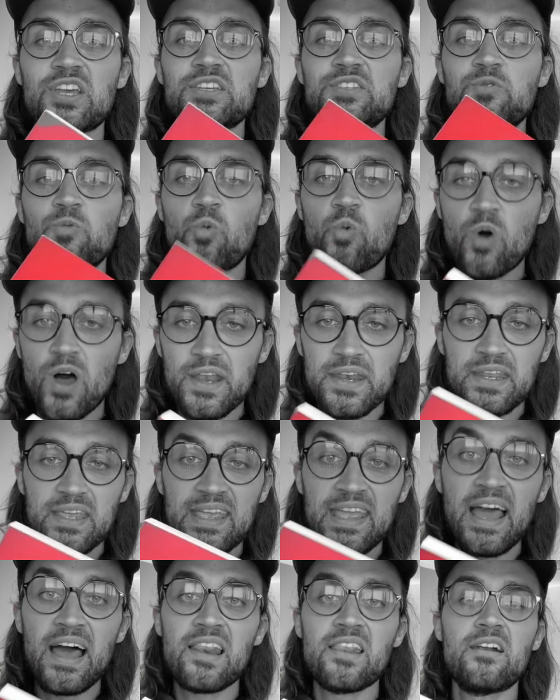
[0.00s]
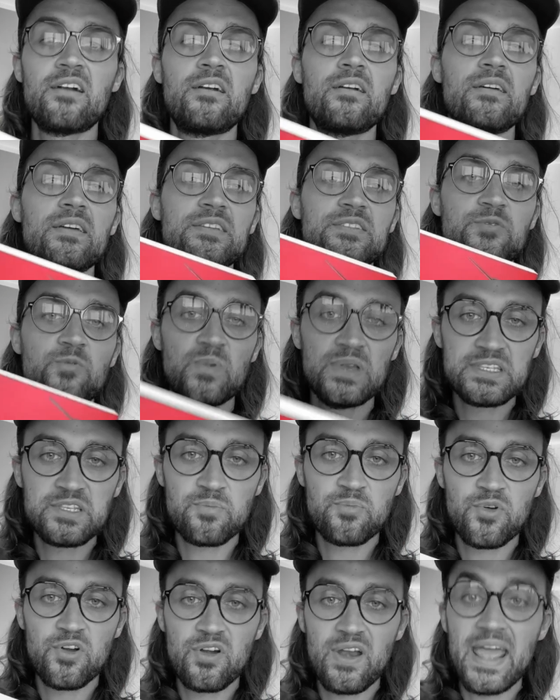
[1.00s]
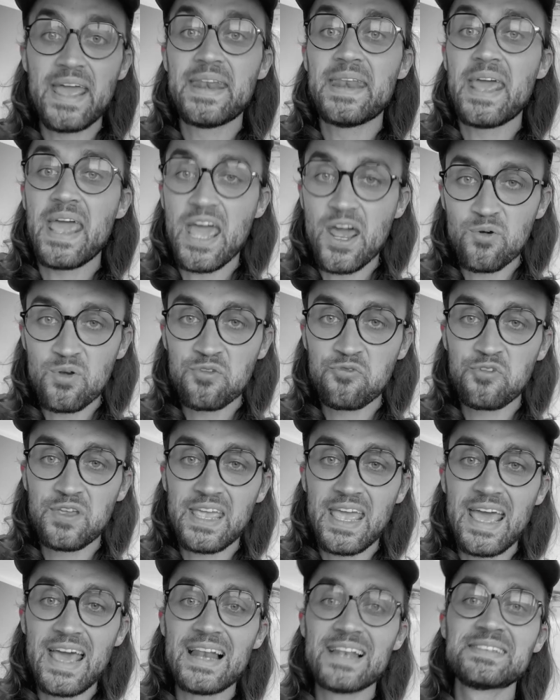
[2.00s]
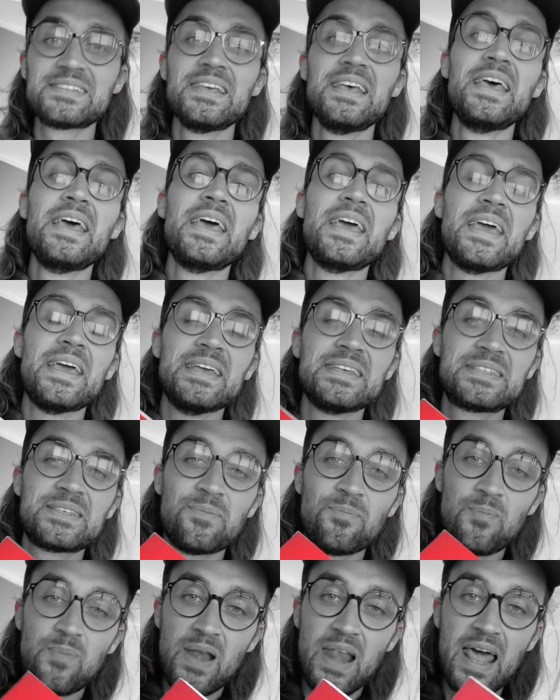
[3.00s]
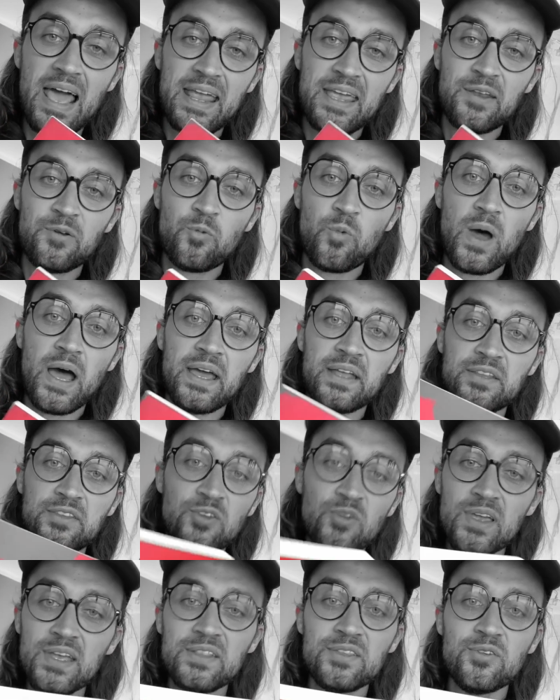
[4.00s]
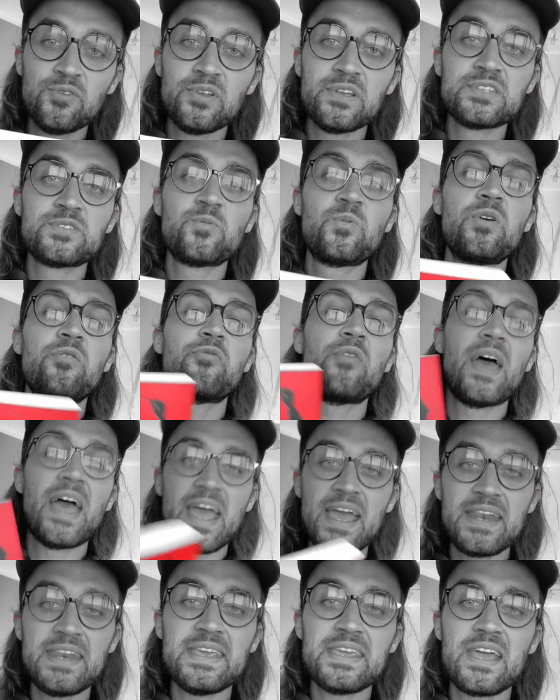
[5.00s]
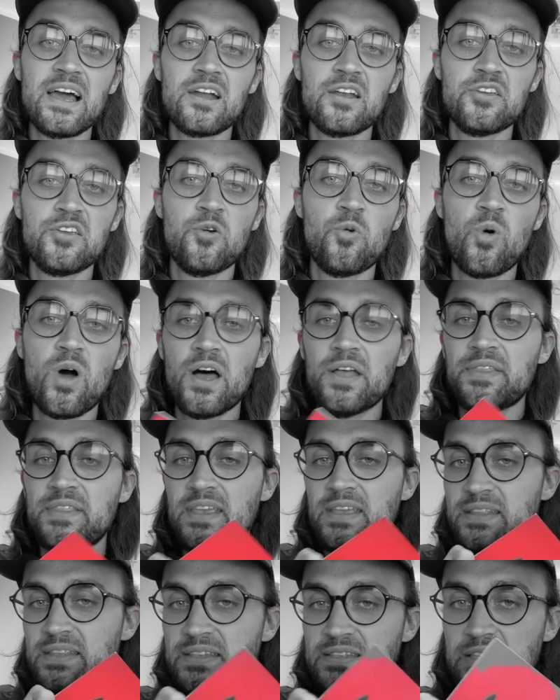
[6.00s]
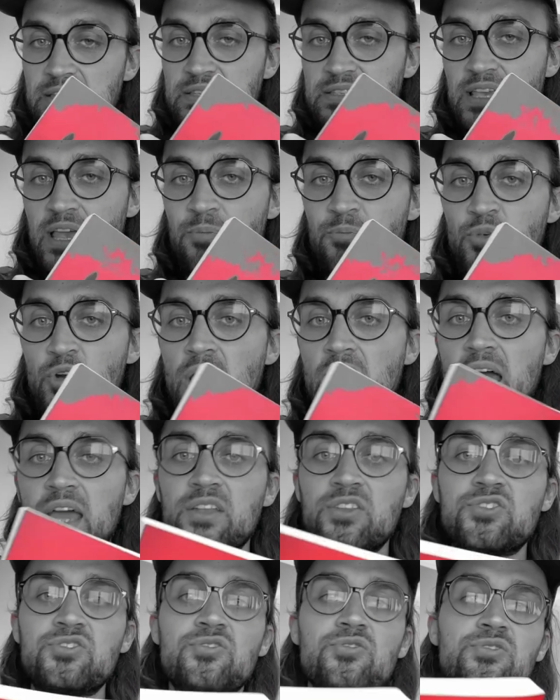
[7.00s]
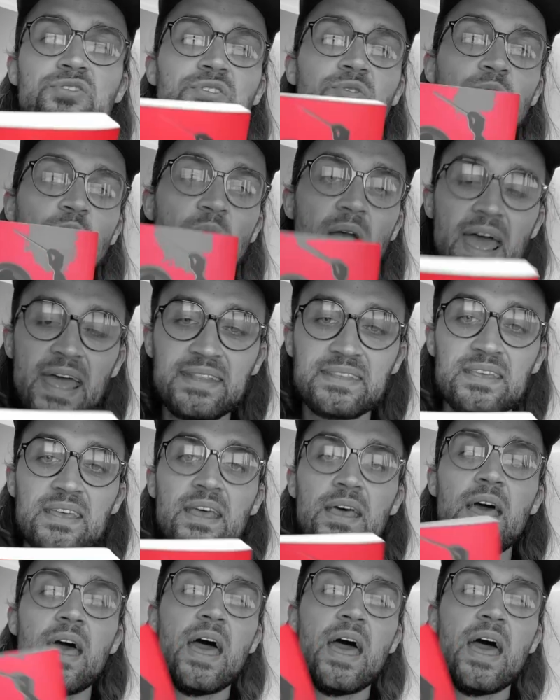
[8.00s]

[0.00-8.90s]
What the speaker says: just one color is visible and everything else is black and white. You can do this with any color you want. In this example, I choose red,